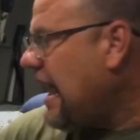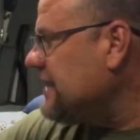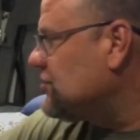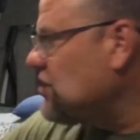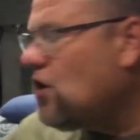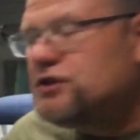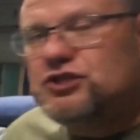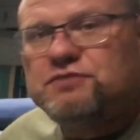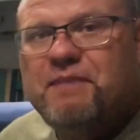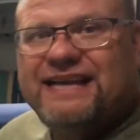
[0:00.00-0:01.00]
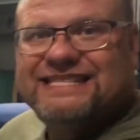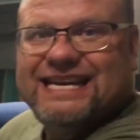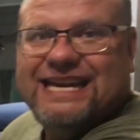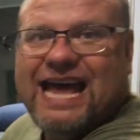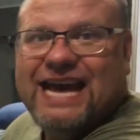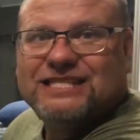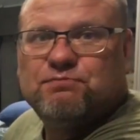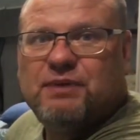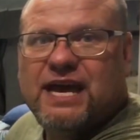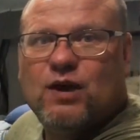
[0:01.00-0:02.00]
And so it just makes it a nice
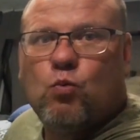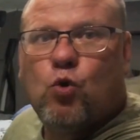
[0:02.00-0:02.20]
big